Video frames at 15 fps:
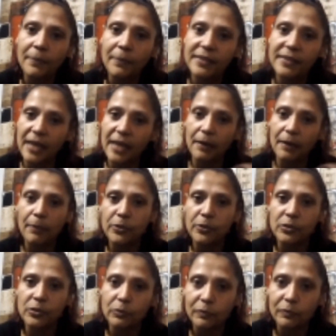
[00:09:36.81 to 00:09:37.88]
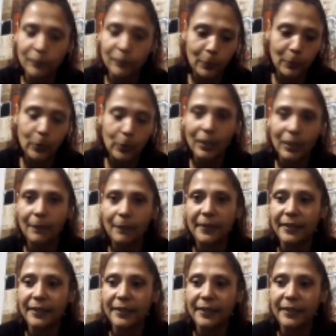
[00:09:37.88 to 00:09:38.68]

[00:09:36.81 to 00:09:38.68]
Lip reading: It's our Aboriginal football club here